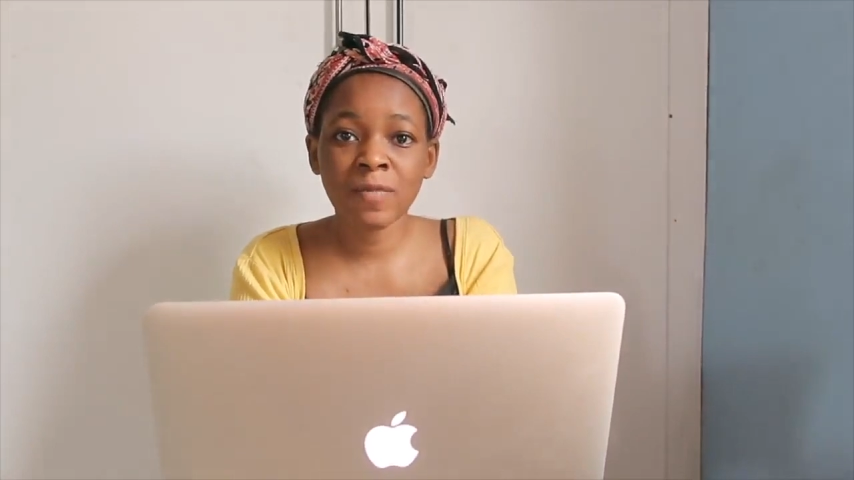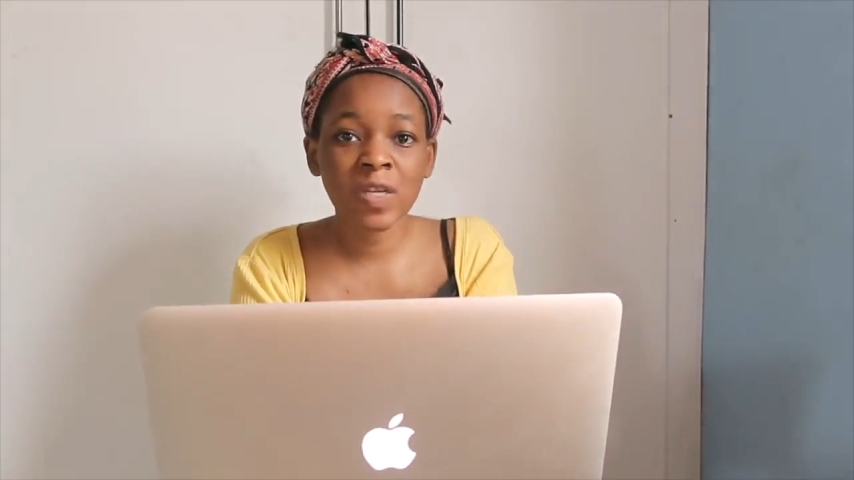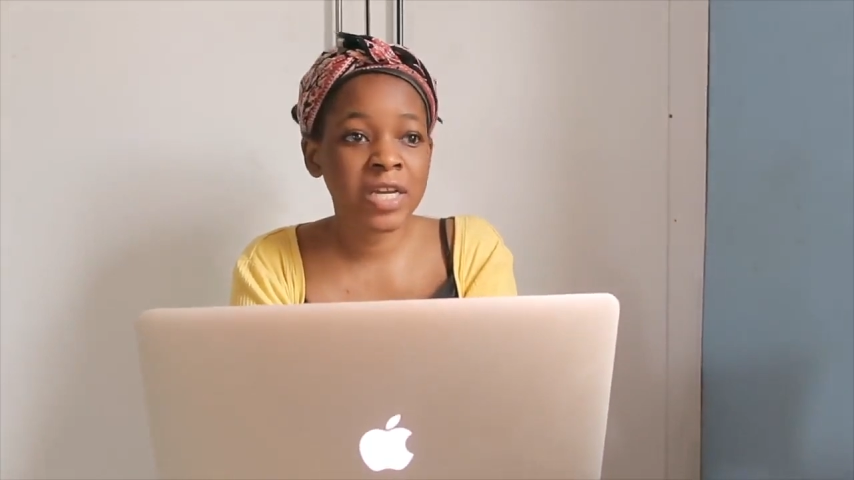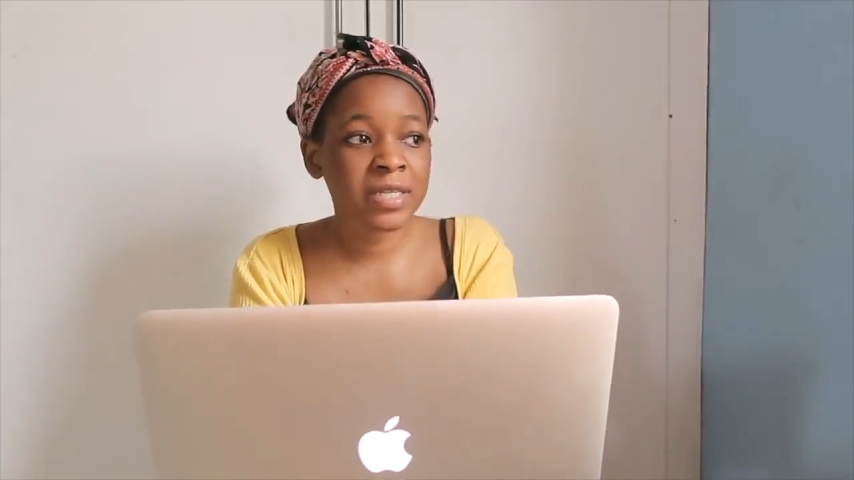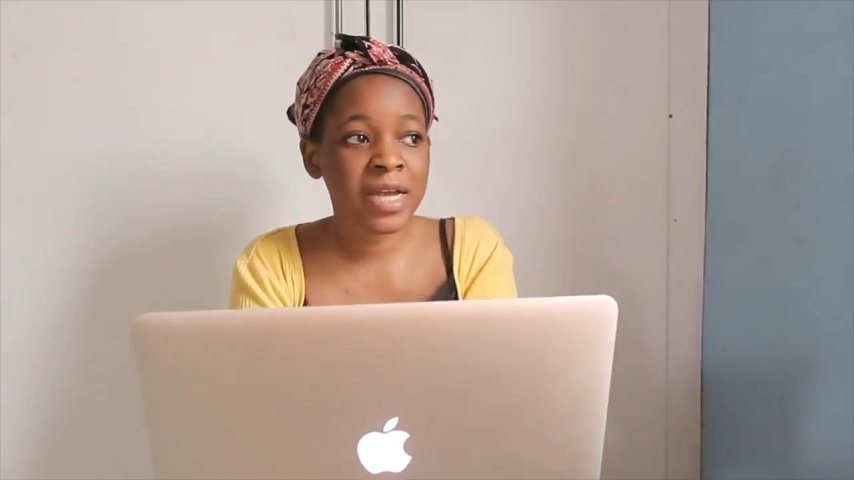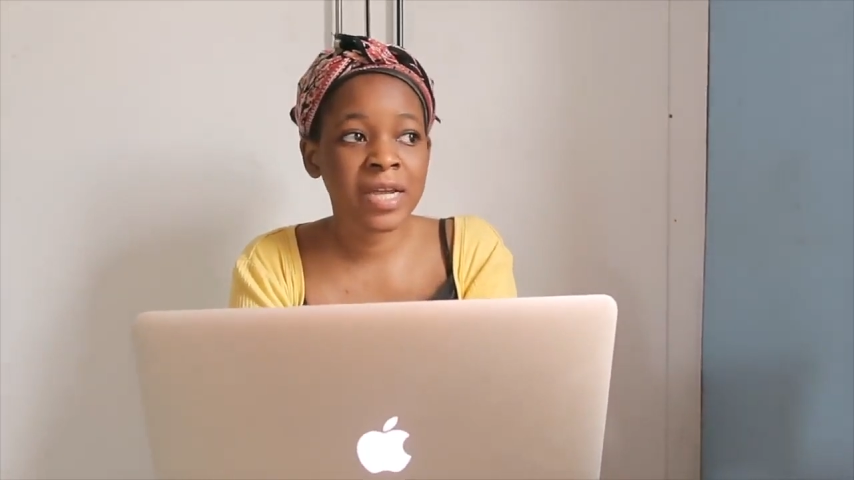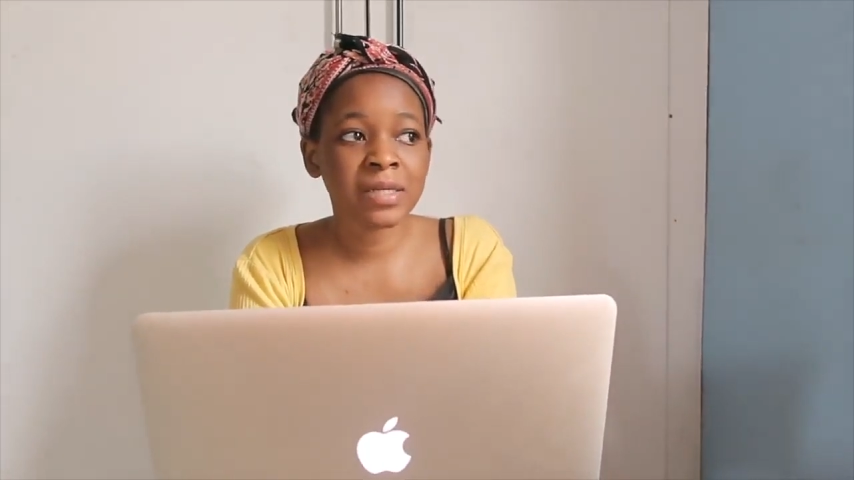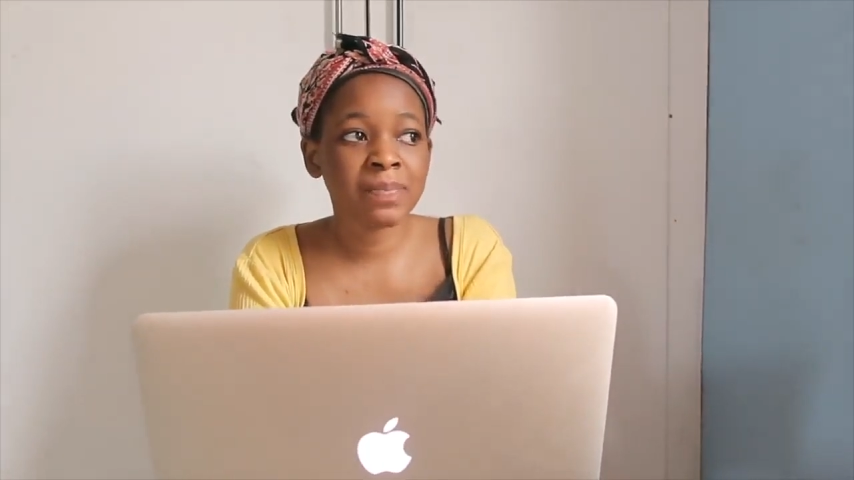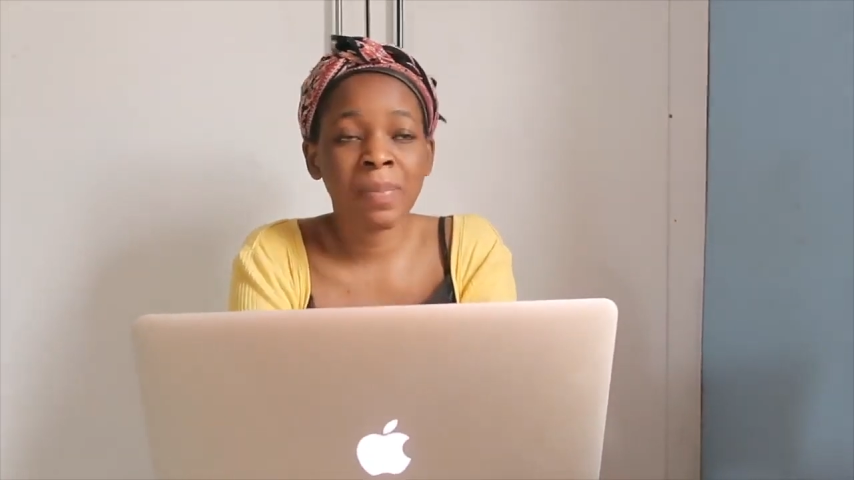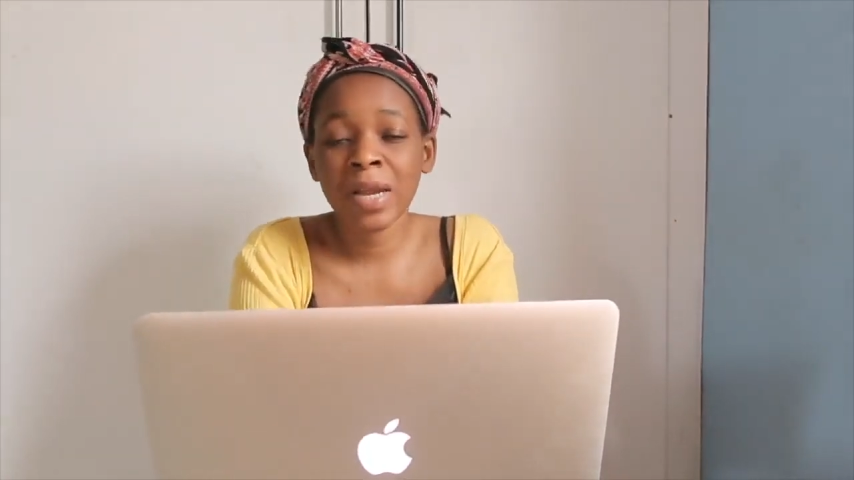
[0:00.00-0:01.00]
You just
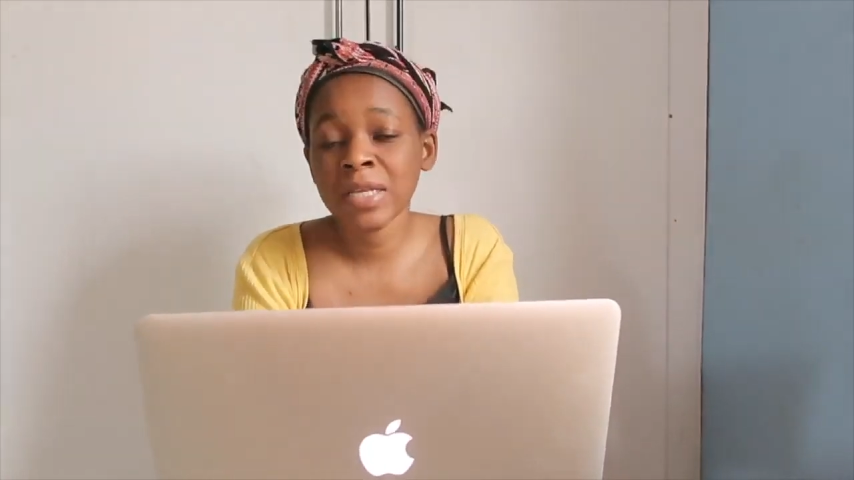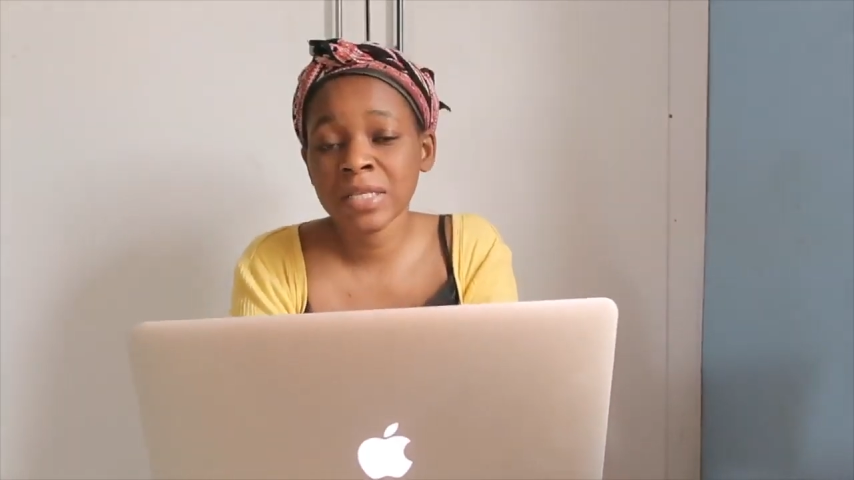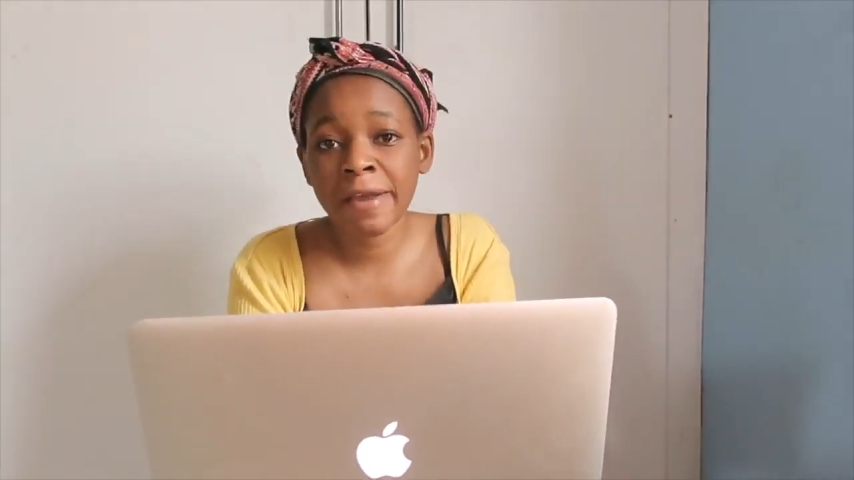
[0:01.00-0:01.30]
can't balance